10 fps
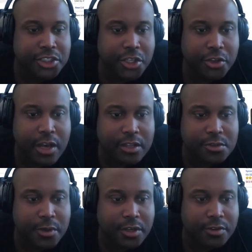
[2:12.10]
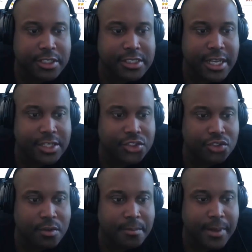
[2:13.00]
show you how to increase that
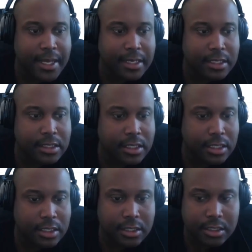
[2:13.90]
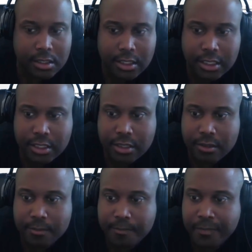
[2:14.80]
dramatically
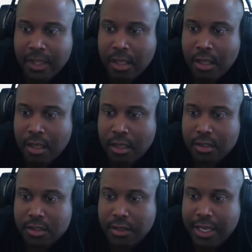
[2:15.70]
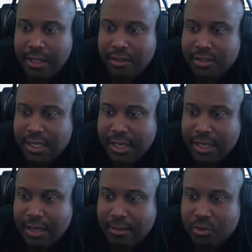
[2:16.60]
here. So yeah, it looks like
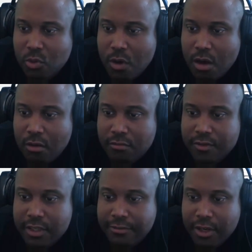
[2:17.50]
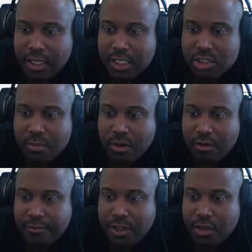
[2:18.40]
12 different customer
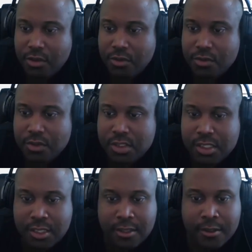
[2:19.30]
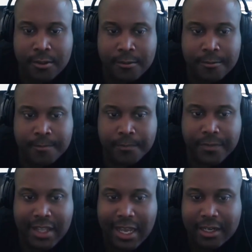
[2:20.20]
reviews.
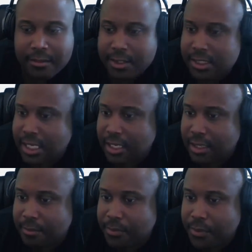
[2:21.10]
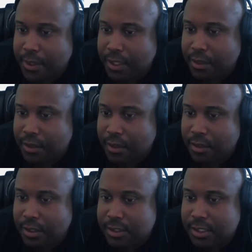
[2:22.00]
The item is selling pretty good.
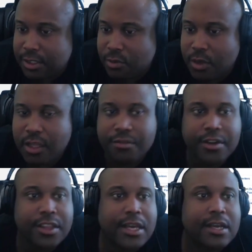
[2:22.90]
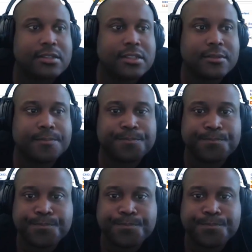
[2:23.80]
Let's see, 23,000.